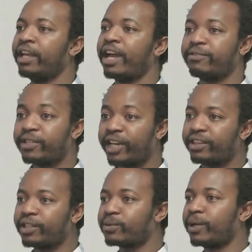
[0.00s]
I've tried
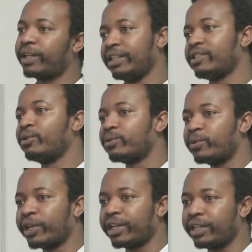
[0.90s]
this one, it's not
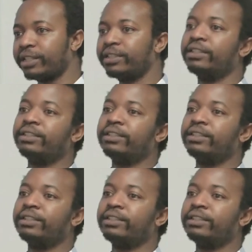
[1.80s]
working,